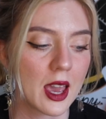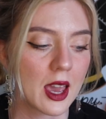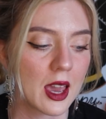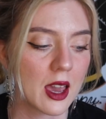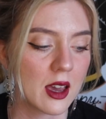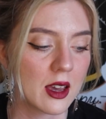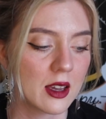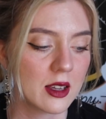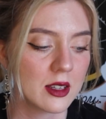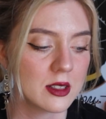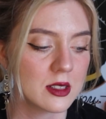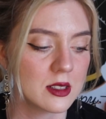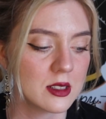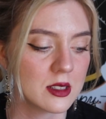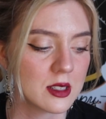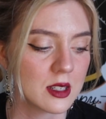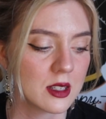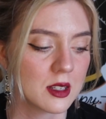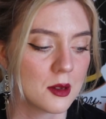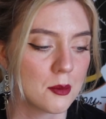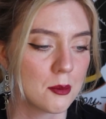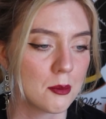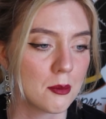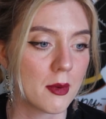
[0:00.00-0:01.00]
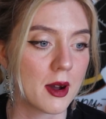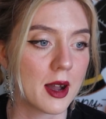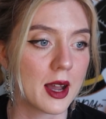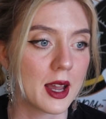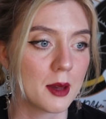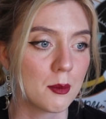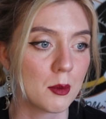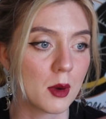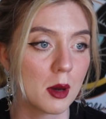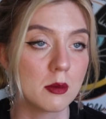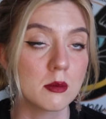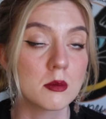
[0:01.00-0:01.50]
and
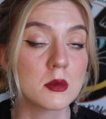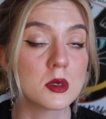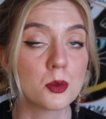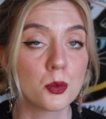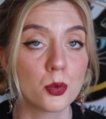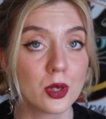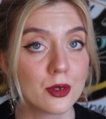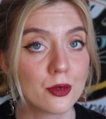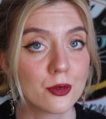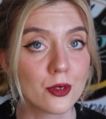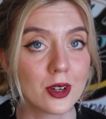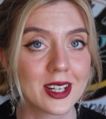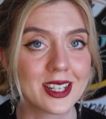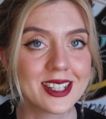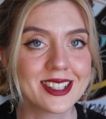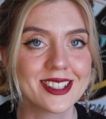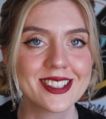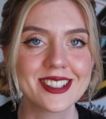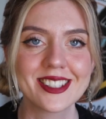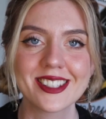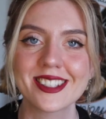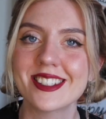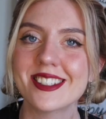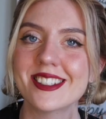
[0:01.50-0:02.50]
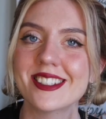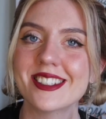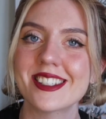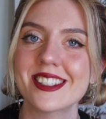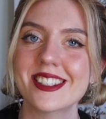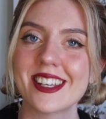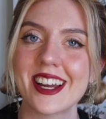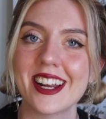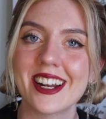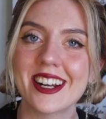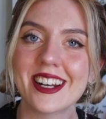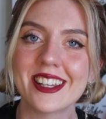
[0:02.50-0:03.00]
my mom's boyfriend
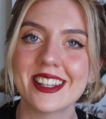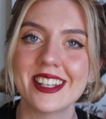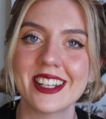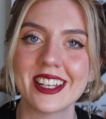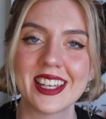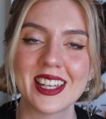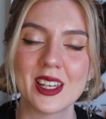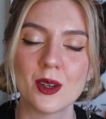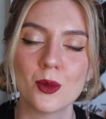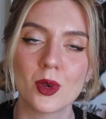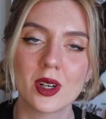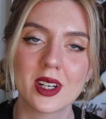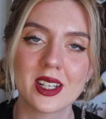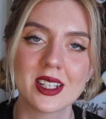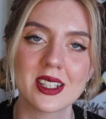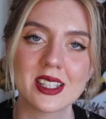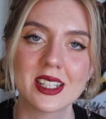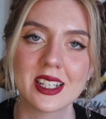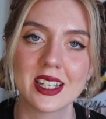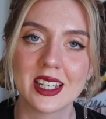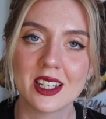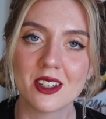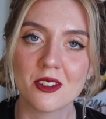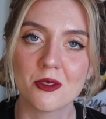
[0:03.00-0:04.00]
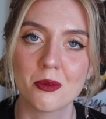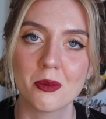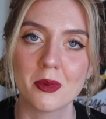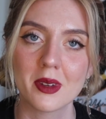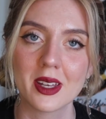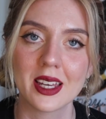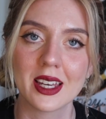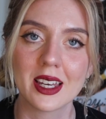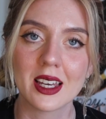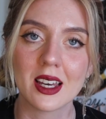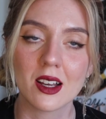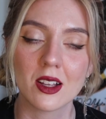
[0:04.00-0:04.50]
decided that he wanted to give
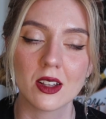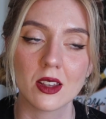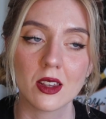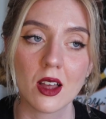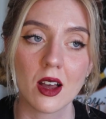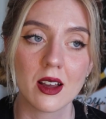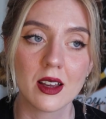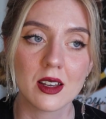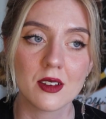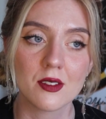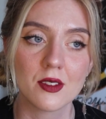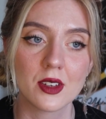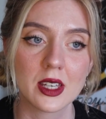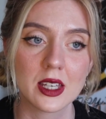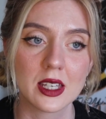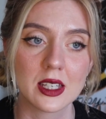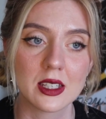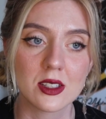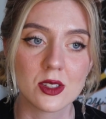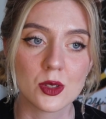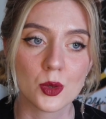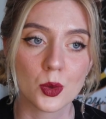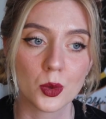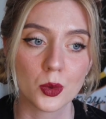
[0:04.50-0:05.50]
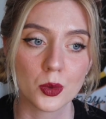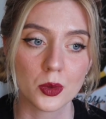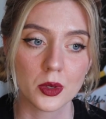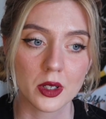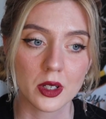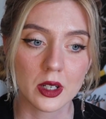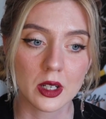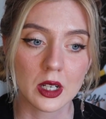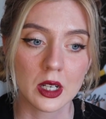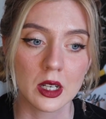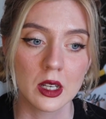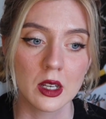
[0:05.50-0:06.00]
me a lot of his
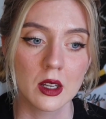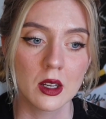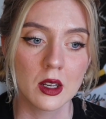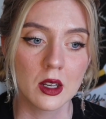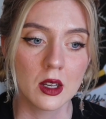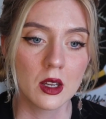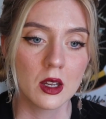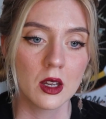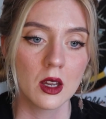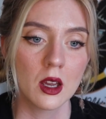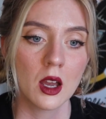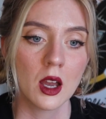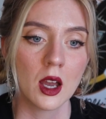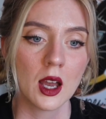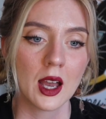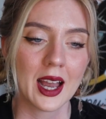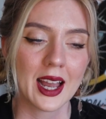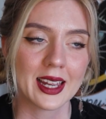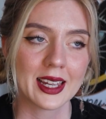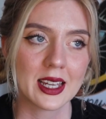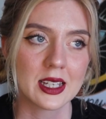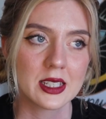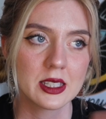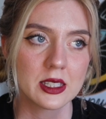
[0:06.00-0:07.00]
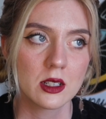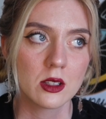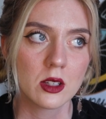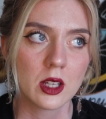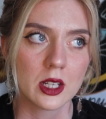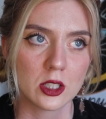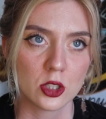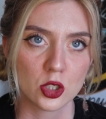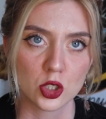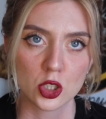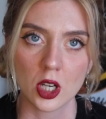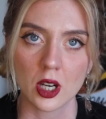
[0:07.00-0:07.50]
older, I guess they're
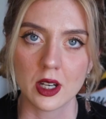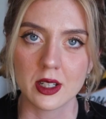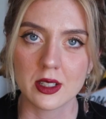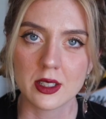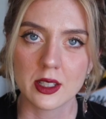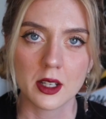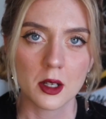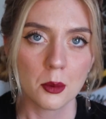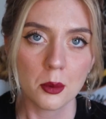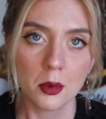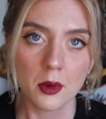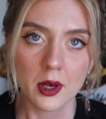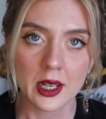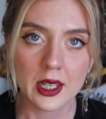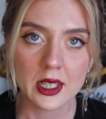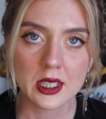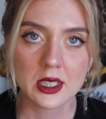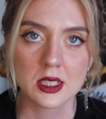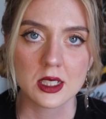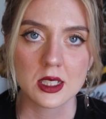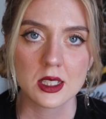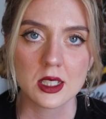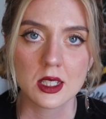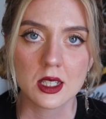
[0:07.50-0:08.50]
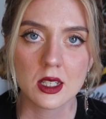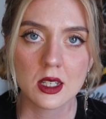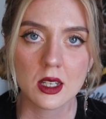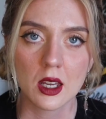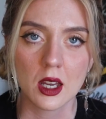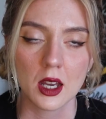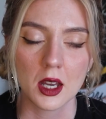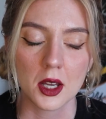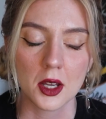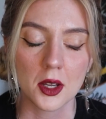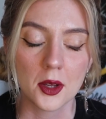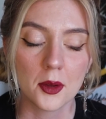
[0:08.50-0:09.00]
like John Deere brand
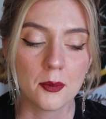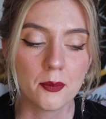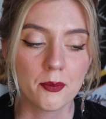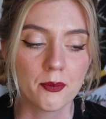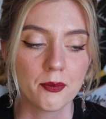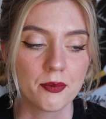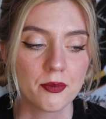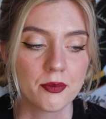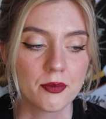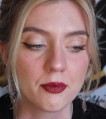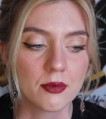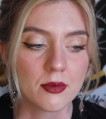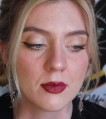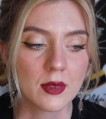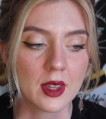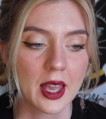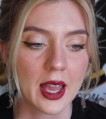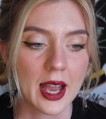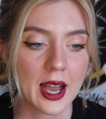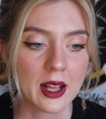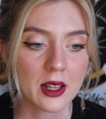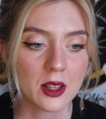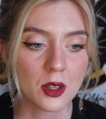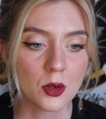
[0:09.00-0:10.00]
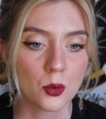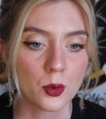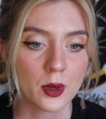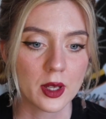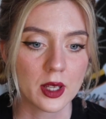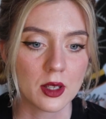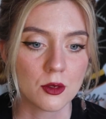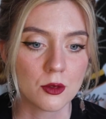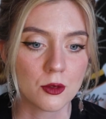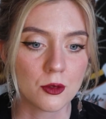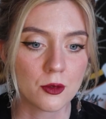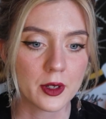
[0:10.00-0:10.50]

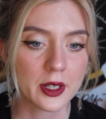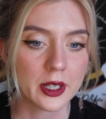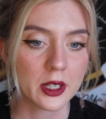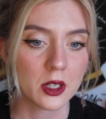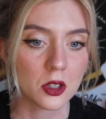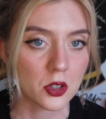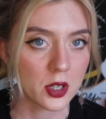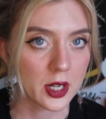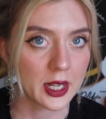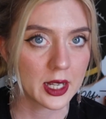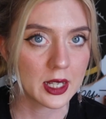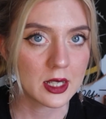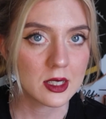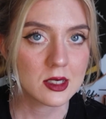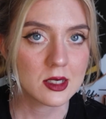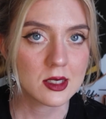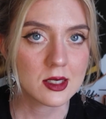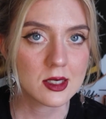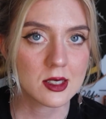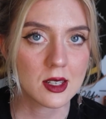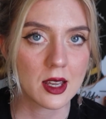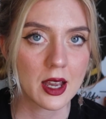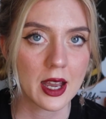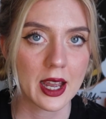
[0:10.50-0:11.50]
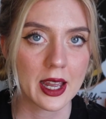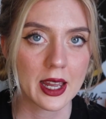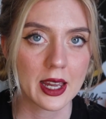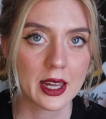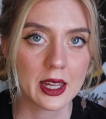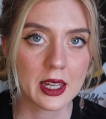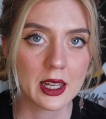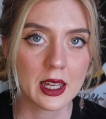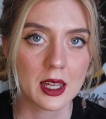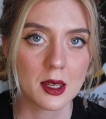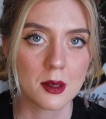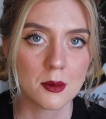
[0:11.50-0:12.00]
Halloween figurines. I
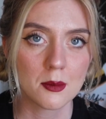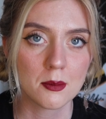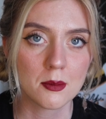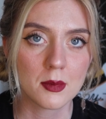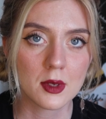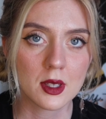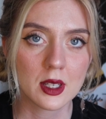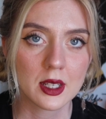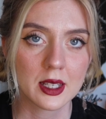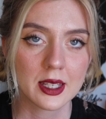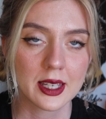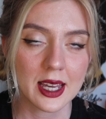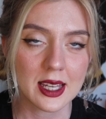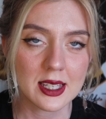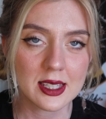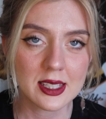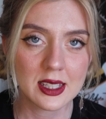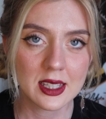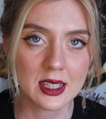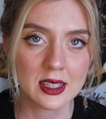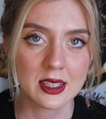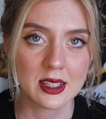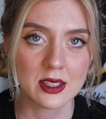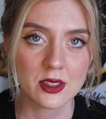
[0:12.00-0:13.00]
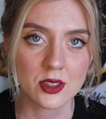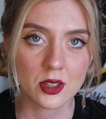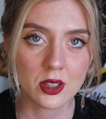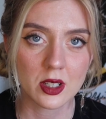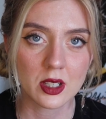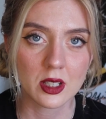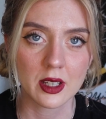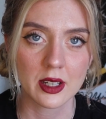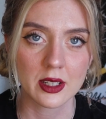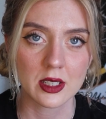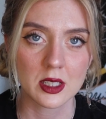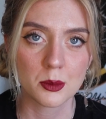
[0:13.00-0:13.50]
am guessing that these are
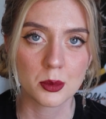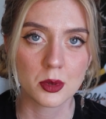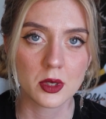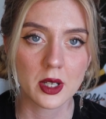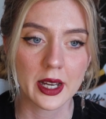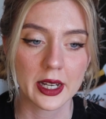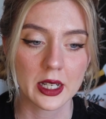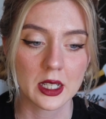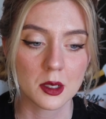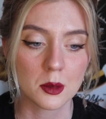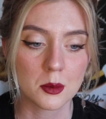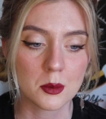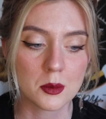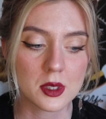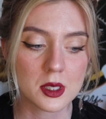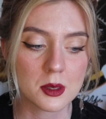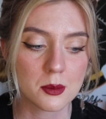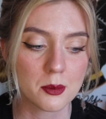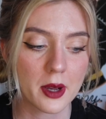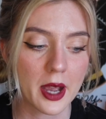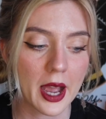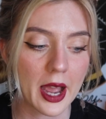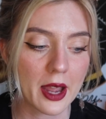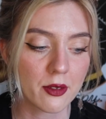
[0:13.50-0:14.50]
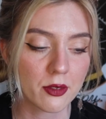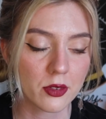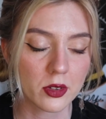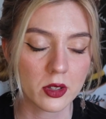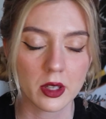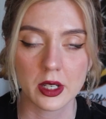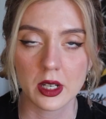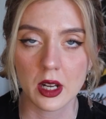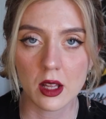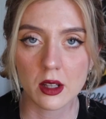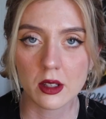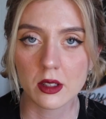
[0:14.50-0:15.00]
collectible items, but I've
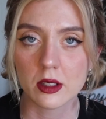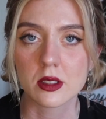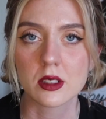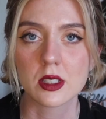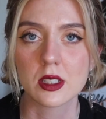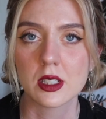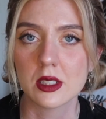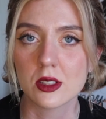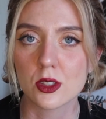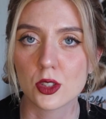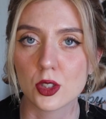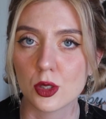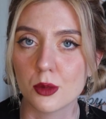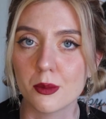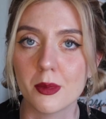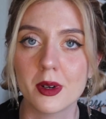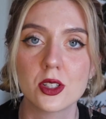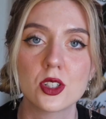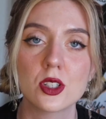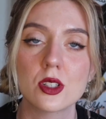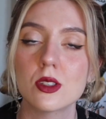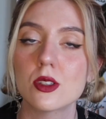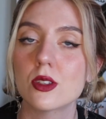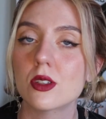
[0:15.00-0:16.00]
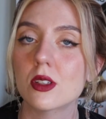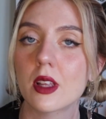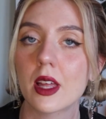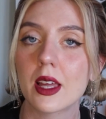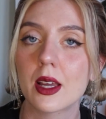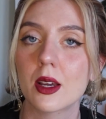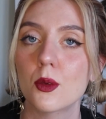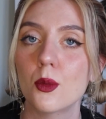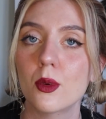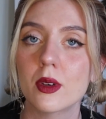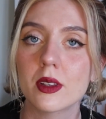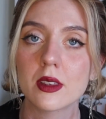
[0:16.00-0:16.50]
really not looked too much into
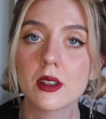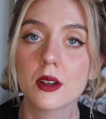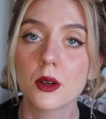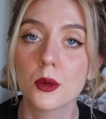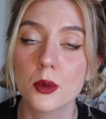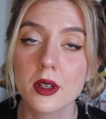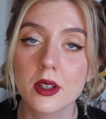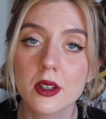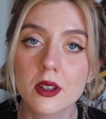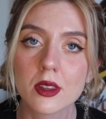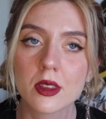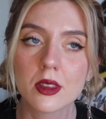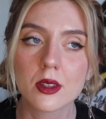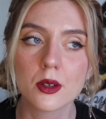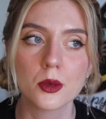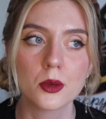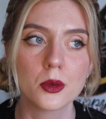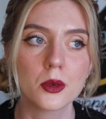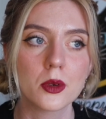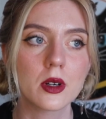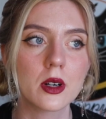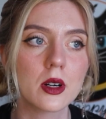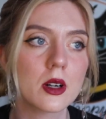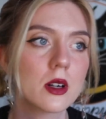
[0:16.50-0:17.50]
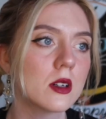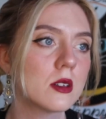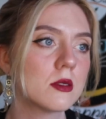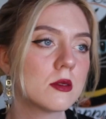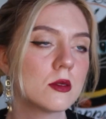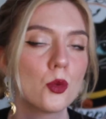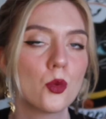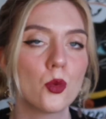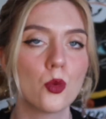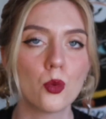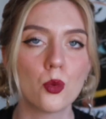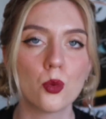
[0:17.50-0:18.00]
like what they're worth or
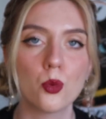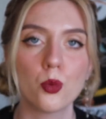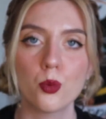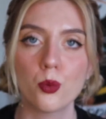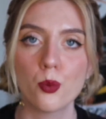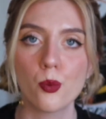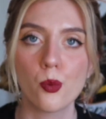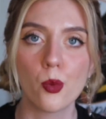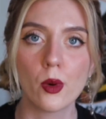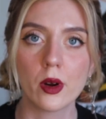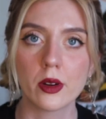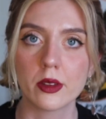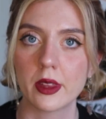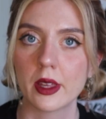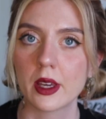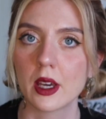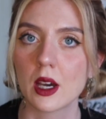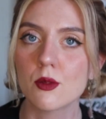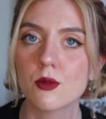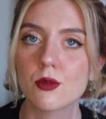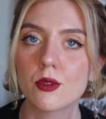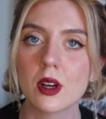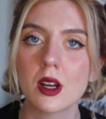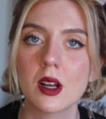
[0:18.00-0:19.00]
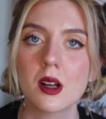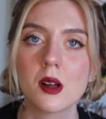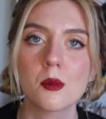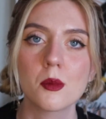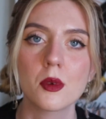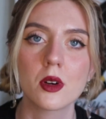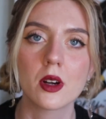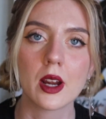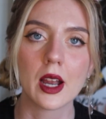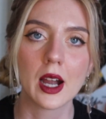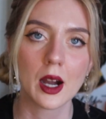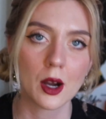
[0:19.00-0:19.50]
where they come from
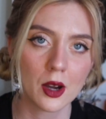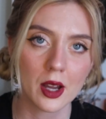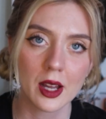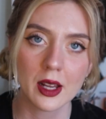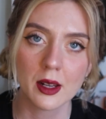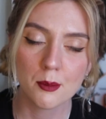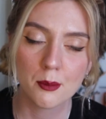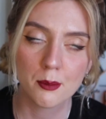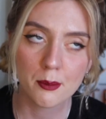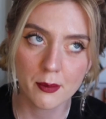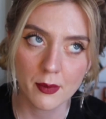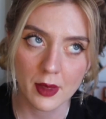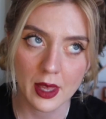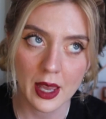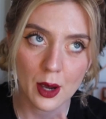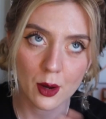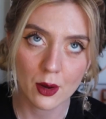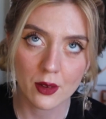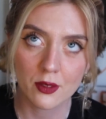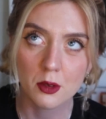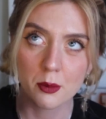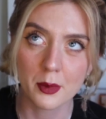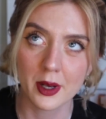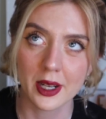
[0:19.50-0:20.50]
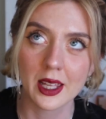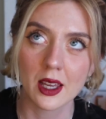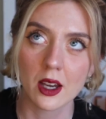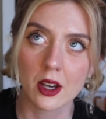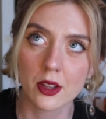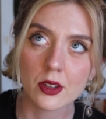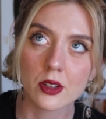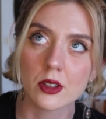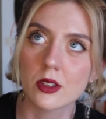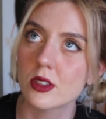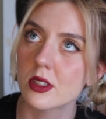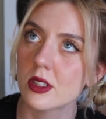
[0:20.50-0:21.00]
or however many
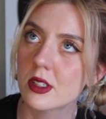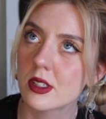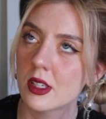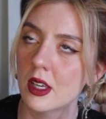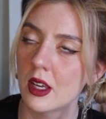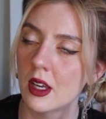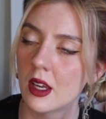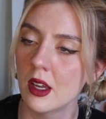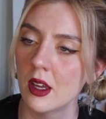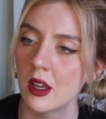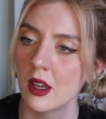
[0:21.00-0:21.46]
others